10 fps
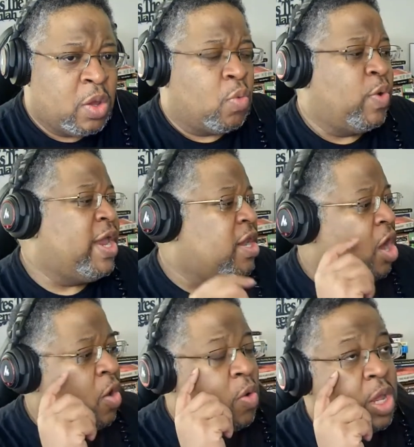We
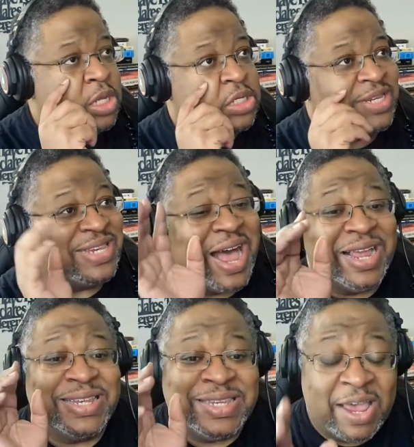know
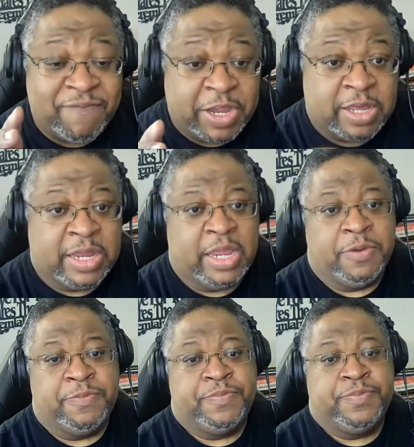scientifically
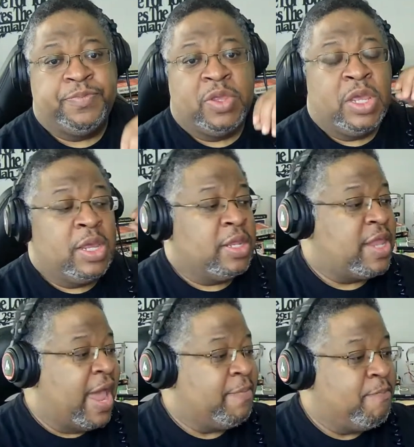
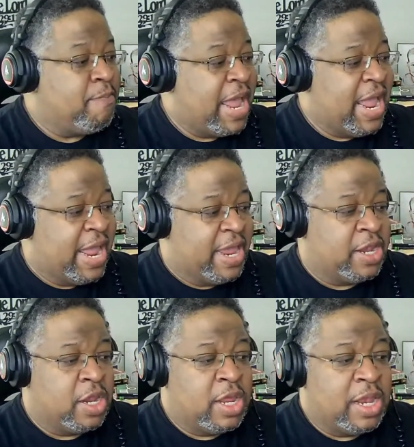that
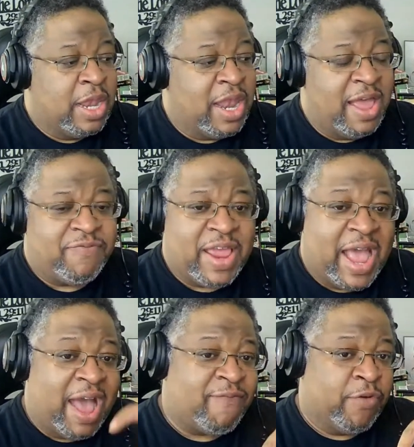man left
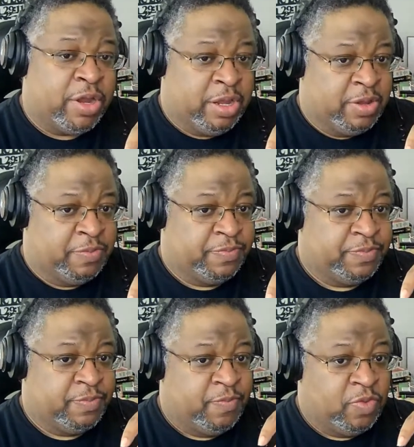Africa
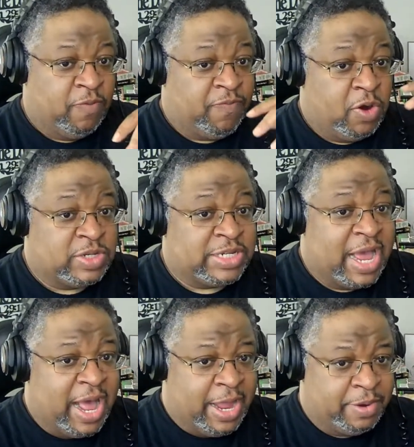the first
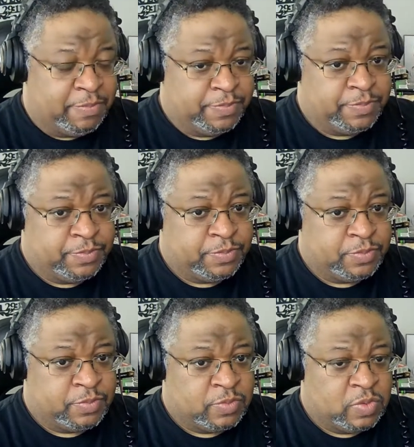time
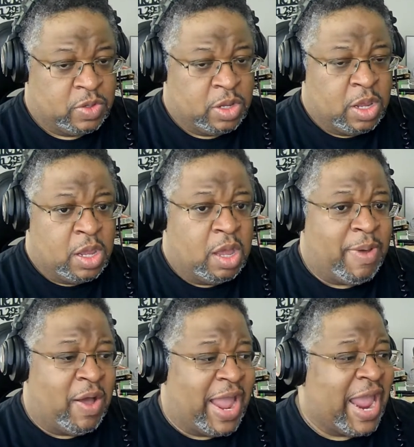
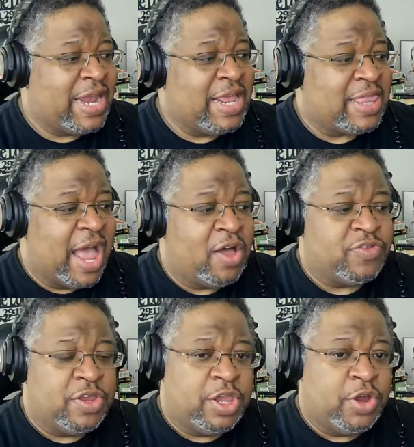about
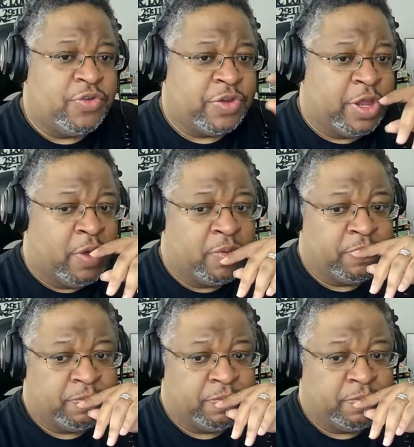80,000 years ago.